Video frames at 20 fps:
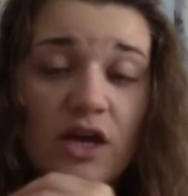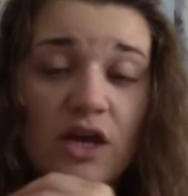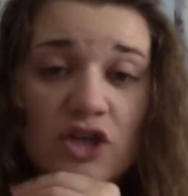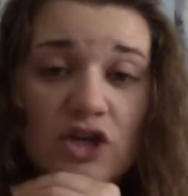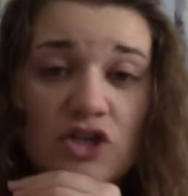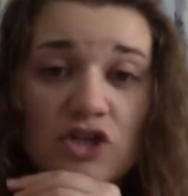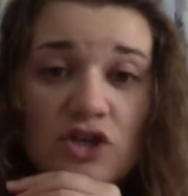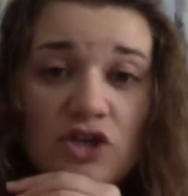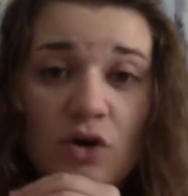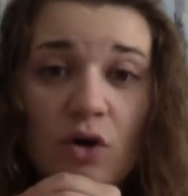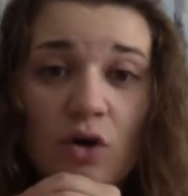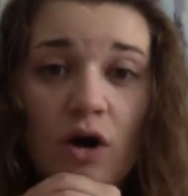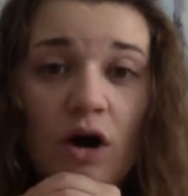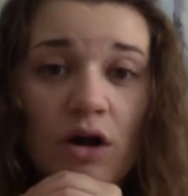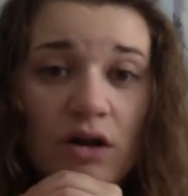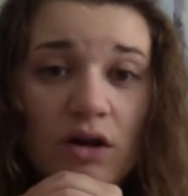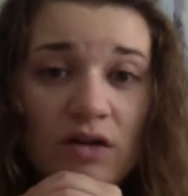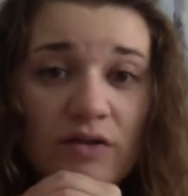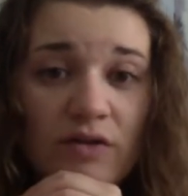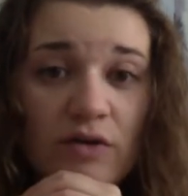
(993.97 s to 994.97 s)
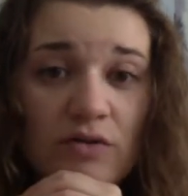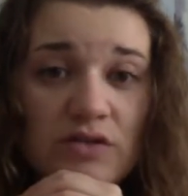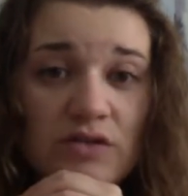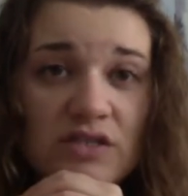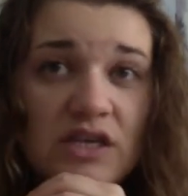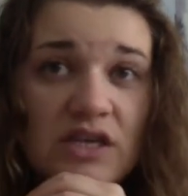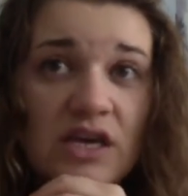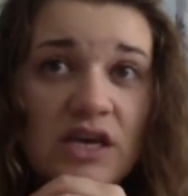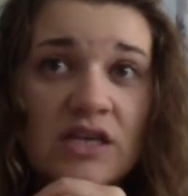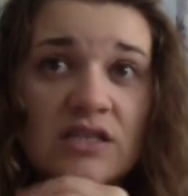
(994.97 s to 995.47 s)
So all of those
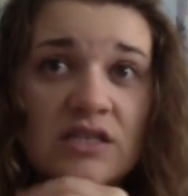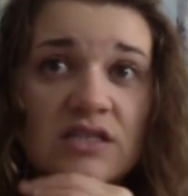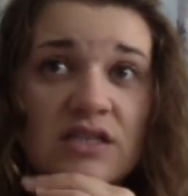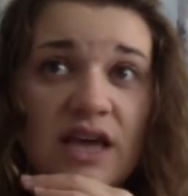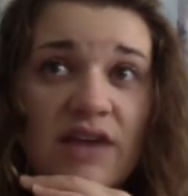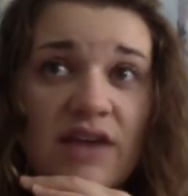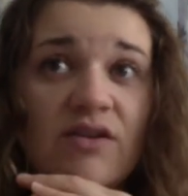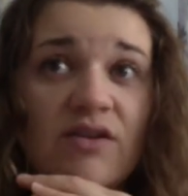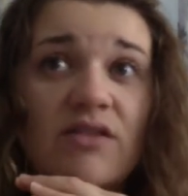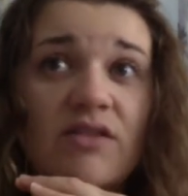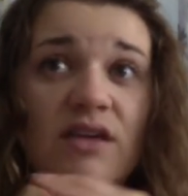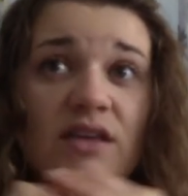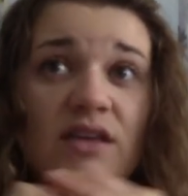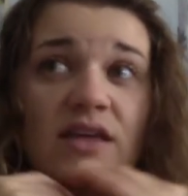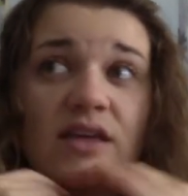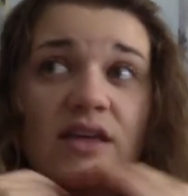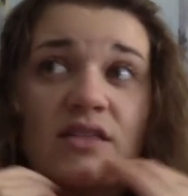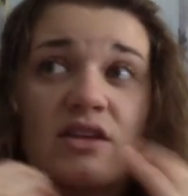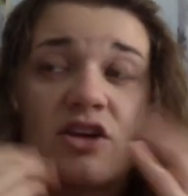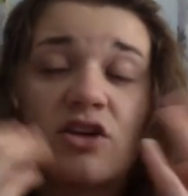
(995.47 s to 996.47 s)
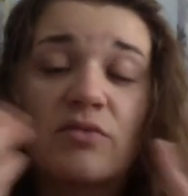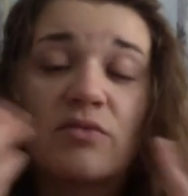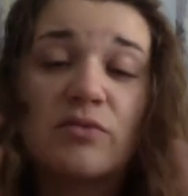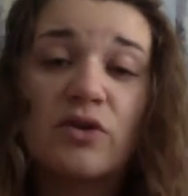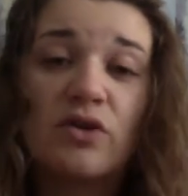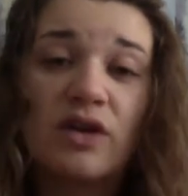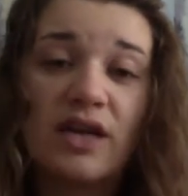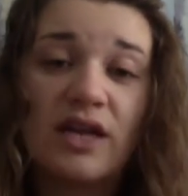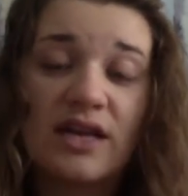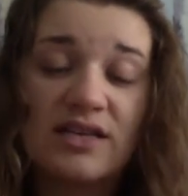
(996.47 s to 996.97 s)
things, everything that the
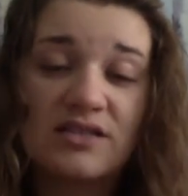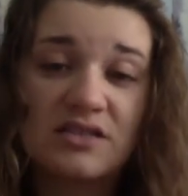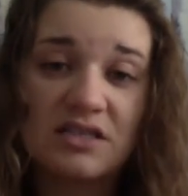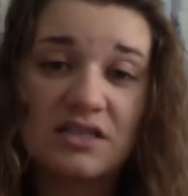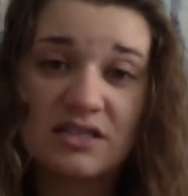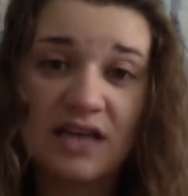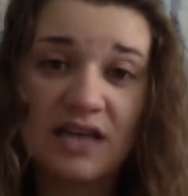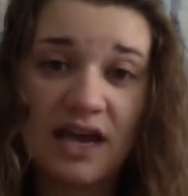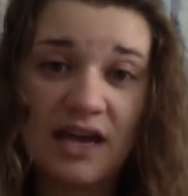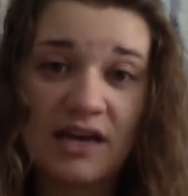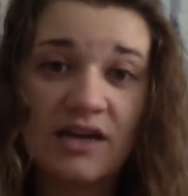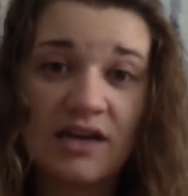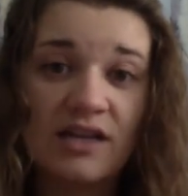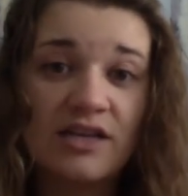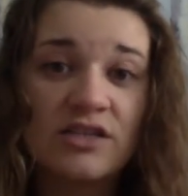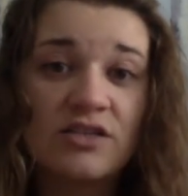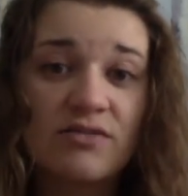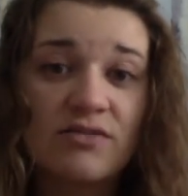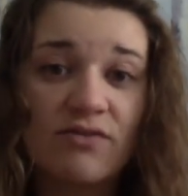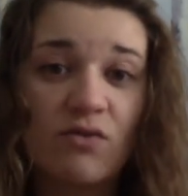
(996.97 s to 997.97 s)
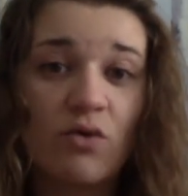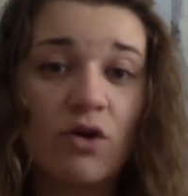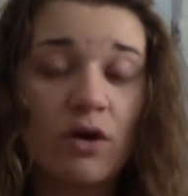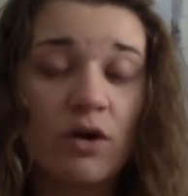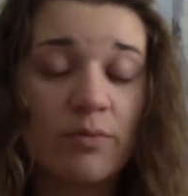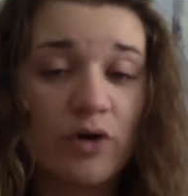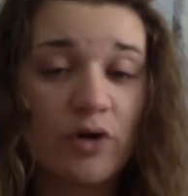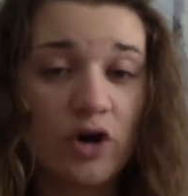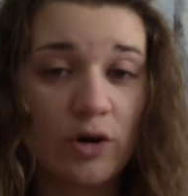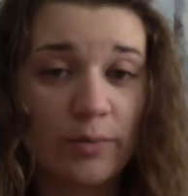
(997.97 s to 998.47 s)
community has decided is for a
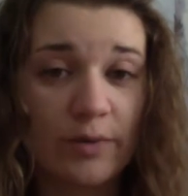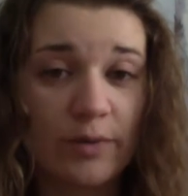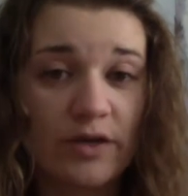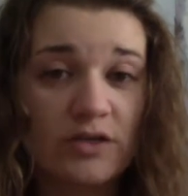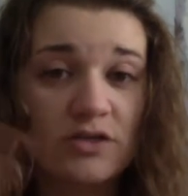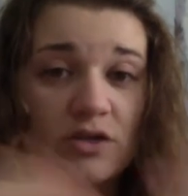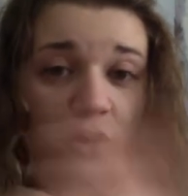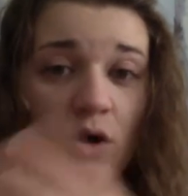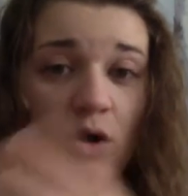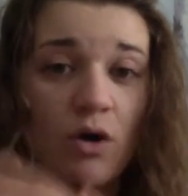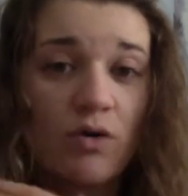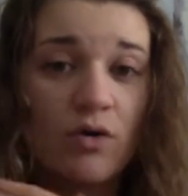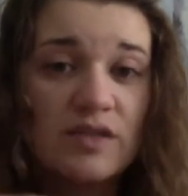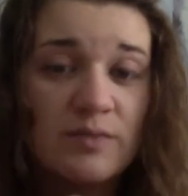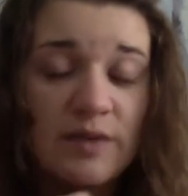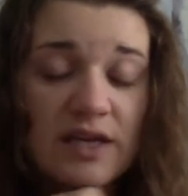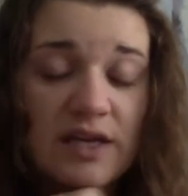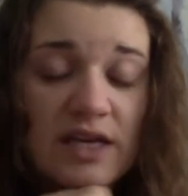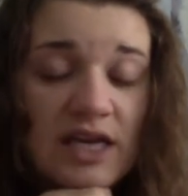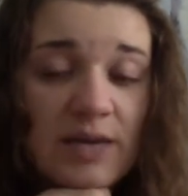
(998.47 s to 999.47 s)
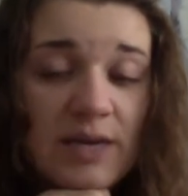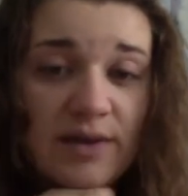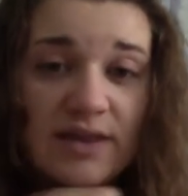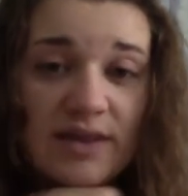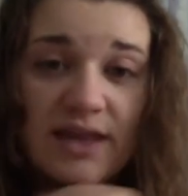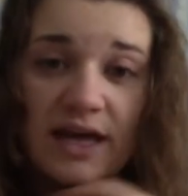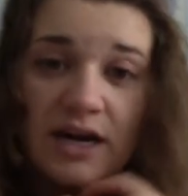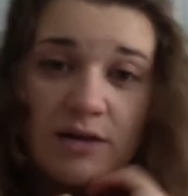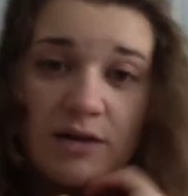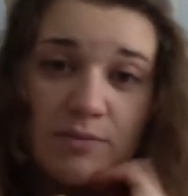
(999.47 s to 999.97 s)
purpose. So always be keeping
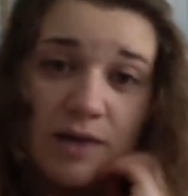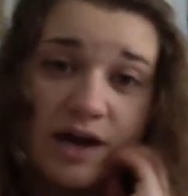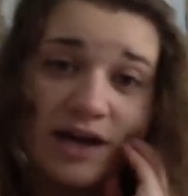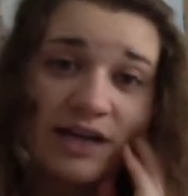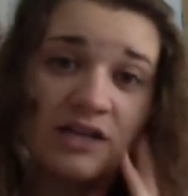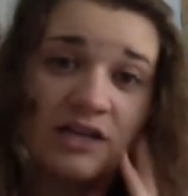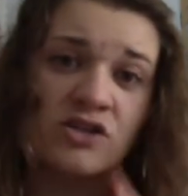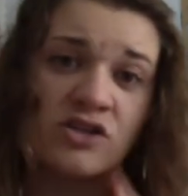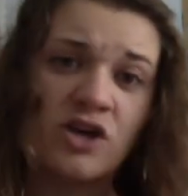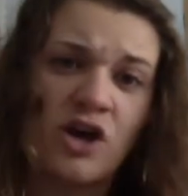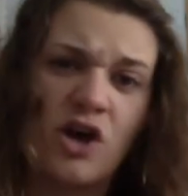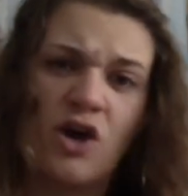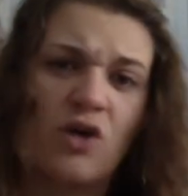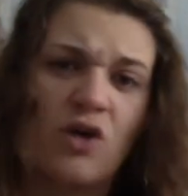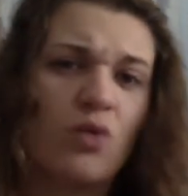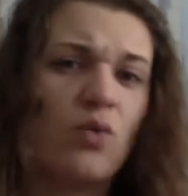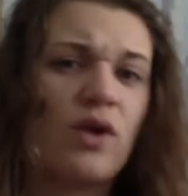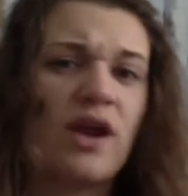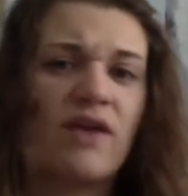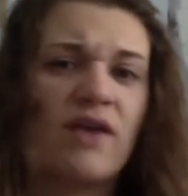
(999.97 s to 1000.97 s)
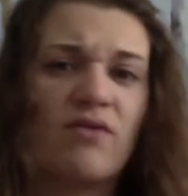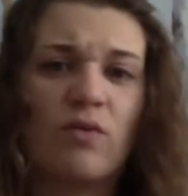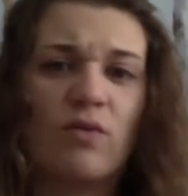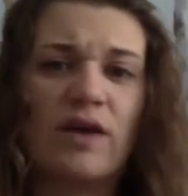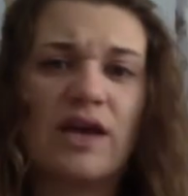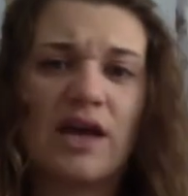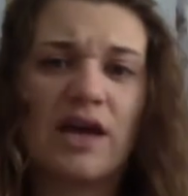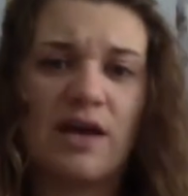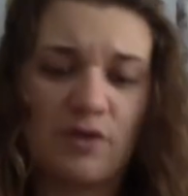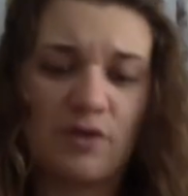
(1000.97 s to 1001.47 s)
that in mind whenever we
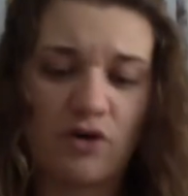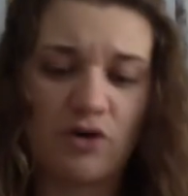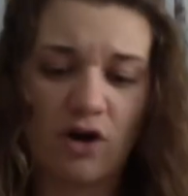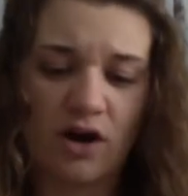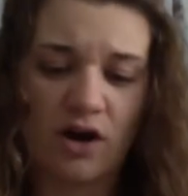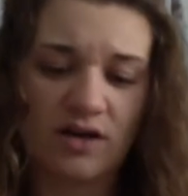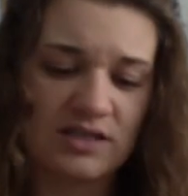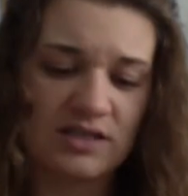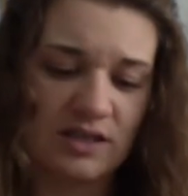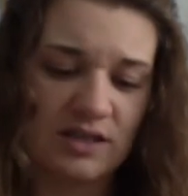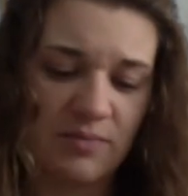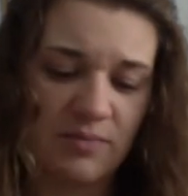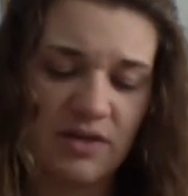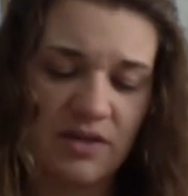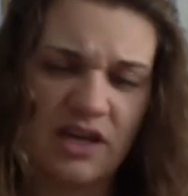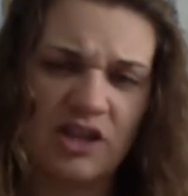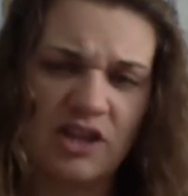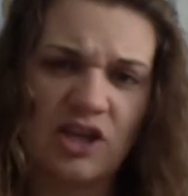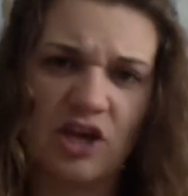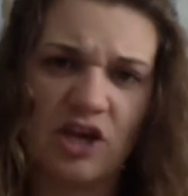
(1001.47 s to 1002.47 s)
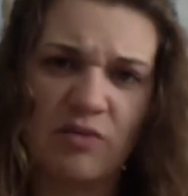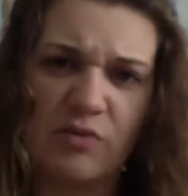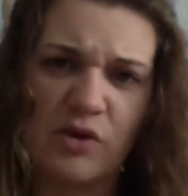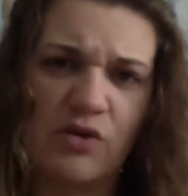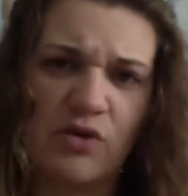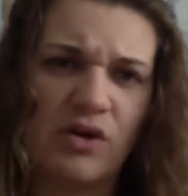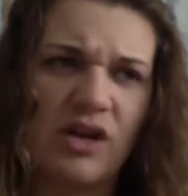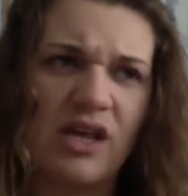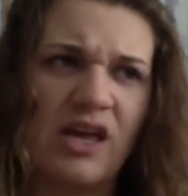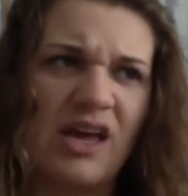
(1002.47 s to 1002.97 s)
come across something in the
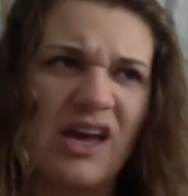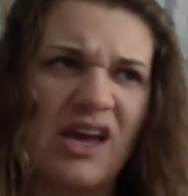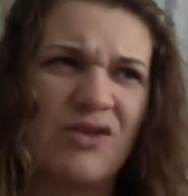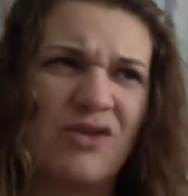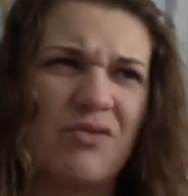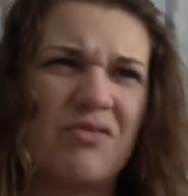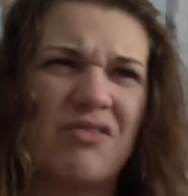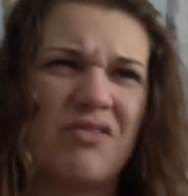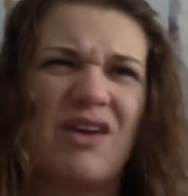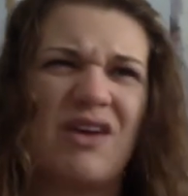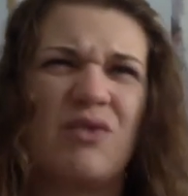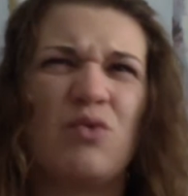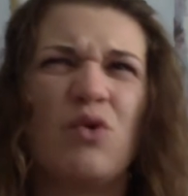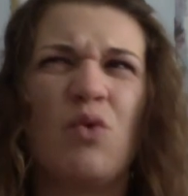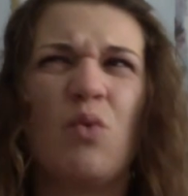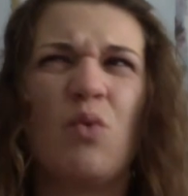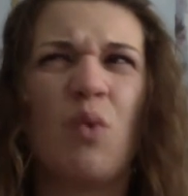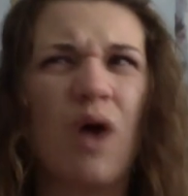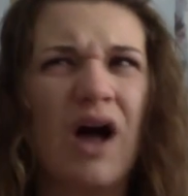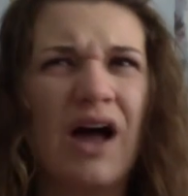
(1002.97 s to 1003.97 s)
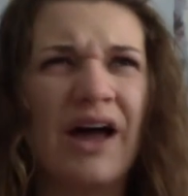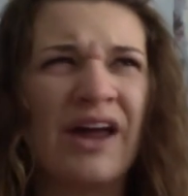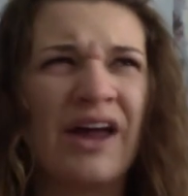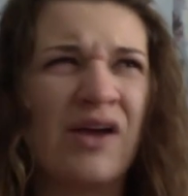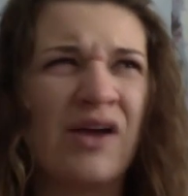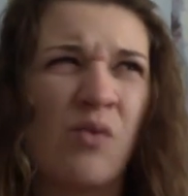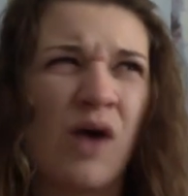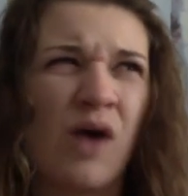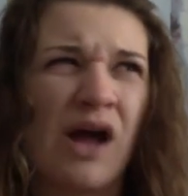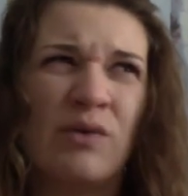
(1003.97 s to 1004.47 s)
community and you think, well, why?
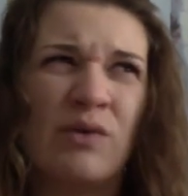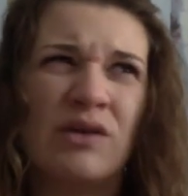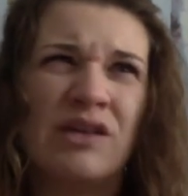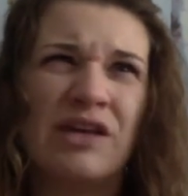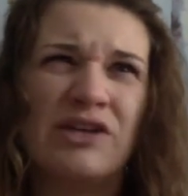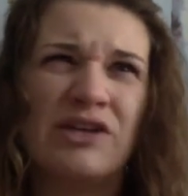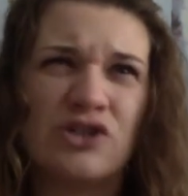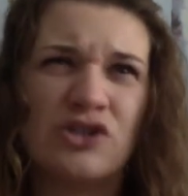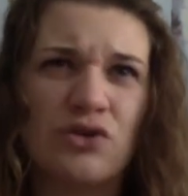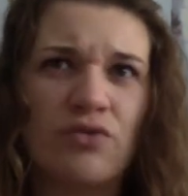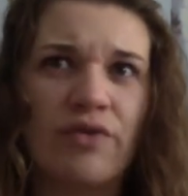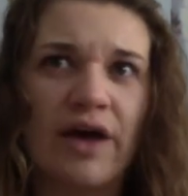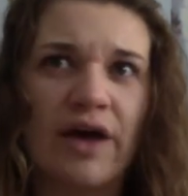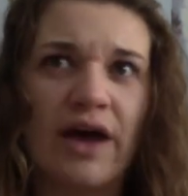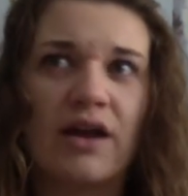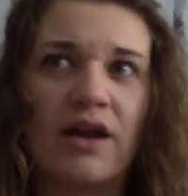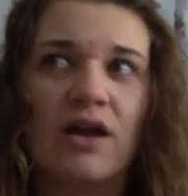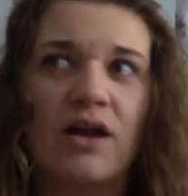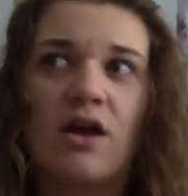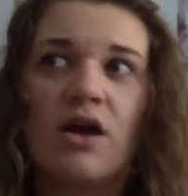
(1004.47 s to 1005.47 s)
Why would they do that?